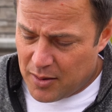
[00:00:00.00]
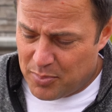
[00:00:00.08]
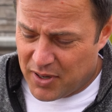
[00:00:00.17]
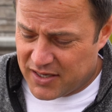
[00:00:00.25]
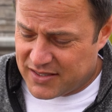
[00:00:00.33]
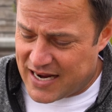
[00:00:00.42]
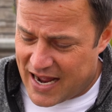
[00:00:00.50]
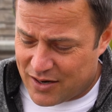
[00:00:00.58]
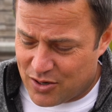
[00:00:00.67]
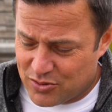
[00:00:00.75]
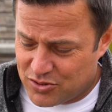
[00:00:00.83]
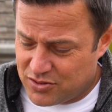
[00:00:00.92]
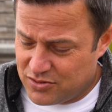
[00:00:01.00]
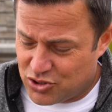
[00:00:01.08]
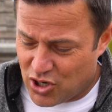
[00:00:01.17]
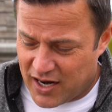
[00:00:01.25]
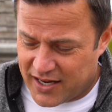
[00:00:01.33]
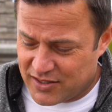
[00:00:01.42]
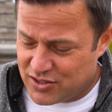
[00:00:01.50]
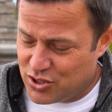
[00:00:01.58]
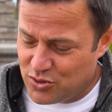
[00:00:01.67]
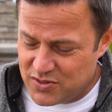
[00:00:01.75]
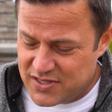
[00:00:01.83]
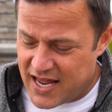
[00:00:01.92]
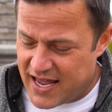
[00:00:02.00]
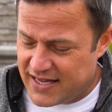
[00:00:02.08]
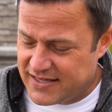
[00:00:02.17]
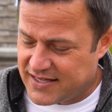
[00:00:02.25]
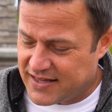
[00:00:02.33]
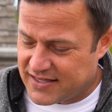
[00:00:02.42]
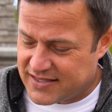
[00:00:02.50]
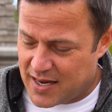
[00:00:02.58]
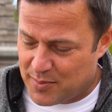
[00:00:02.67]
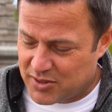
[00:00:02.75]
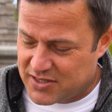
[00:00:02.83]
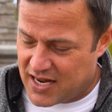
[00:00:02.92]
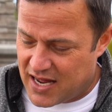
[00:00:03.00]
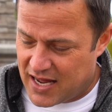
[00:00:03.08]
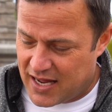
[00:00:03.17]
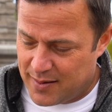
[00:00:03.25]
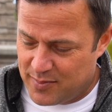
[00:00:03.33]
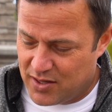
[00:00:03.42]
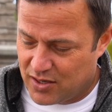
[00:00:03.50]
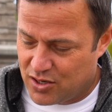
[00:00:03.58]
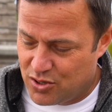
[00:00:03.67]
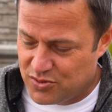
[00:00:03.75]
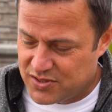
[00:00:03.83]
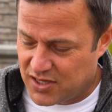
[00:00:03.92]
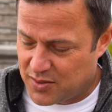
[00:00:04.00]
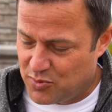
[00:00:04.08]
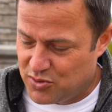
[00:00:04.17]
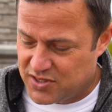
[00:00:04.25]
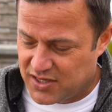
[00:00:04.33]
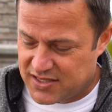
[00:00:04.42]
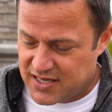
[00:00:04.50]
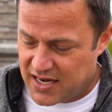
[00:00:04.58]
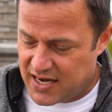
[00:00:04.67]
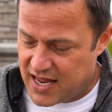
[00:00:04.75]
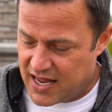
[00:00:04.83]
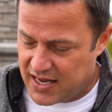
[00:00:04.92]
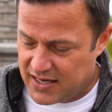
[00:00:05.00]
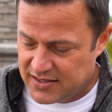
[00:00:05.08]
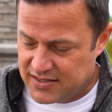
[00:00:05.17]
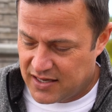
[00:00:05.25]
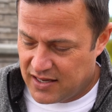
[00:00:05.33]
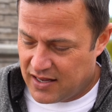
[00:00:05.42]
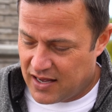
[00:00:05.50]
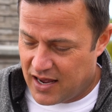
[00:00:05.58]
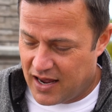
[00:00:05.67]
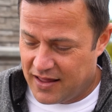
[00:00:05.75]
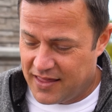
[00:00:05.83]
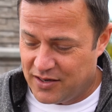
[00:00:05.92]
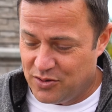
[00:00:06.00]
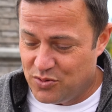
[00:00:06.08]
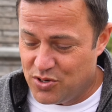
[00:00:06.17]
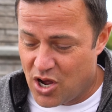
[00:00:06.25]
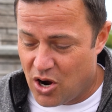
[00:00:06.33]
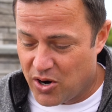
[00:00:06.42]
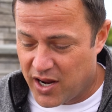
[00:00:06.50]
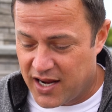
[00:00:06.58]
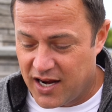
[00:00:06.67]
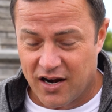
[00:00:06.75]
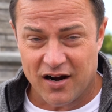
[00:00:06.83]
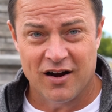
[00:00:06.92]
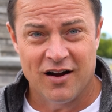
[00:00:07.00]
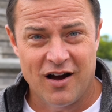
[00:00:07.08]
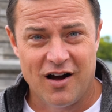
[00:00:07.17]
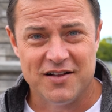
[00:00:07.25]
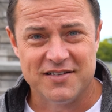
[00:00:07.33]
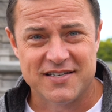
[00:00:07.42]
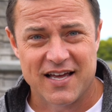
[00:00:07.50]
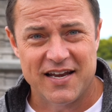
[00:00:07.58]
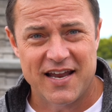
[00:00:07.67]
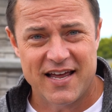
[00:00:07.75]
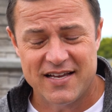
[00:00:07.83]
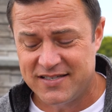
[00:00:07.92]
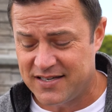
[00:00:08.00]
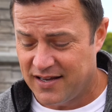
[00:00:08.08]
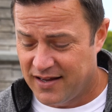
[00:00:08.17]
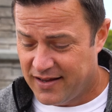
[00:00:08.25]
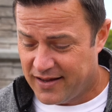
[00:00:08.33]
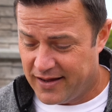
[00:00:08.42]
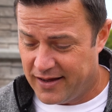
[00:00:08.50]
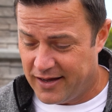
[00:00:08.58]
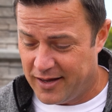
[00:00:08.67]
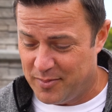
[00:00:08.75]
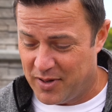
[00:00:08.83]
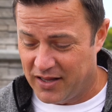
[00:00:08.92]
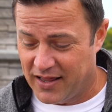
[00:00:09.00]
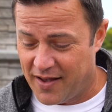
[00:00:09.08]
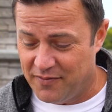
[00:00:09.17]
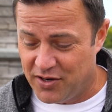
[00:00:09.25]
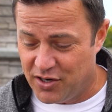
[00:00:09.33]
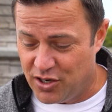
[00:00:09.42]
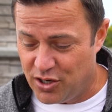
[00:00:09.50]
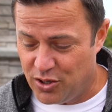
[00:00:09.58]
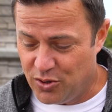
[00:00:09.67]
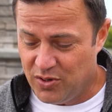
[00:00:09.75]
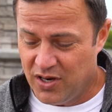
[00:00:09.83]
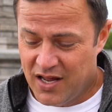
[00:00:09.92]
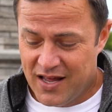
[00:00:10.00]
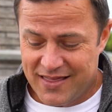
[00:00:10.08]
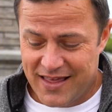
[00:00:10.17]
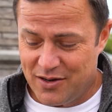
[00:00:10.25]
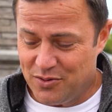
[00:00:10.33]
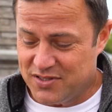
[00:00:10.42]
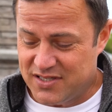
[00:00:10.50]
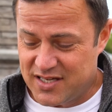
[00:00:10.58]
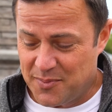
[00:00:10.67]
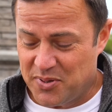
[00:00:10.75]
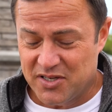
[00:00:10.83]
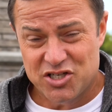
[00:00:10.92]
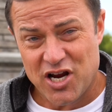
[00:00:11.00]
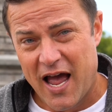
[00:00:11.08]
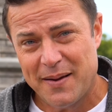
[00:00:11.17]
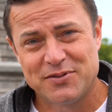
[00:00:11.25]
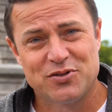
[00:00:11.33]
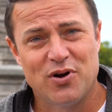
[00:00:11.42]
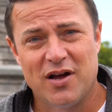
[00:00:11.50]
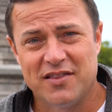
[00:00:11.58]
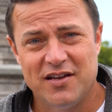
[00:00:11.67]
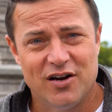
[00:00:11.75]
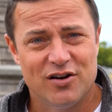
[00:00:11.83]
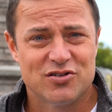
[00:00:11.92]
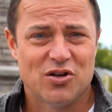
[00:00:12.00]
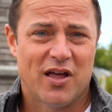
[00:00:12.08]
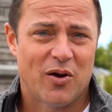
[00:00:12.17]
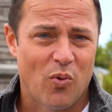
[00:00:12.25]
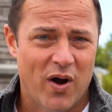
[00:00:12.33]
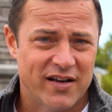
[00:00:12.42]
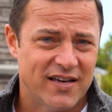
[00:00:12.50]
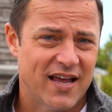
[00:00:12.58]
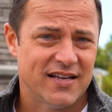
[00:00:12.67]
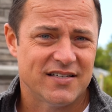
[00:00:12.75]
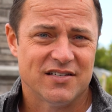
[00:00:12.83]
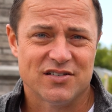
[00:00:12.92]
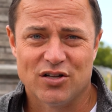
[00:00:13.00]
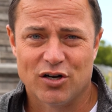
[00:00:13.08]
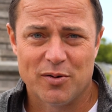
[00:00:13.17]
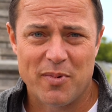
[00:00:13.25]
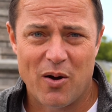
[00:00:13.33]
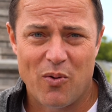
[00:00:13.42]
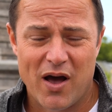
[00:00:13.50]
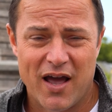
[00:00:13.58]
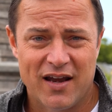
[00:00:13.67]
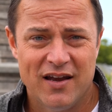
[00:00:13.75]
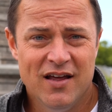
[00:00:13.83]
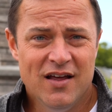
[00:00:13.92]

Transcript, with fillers: But taco trucking Tuesdays in the summertime, the acoustic music Sundays. They do yoga here on Sundays, 11 to noon. They do sipping shops throughout the year, so like wine tastings, learn about wine.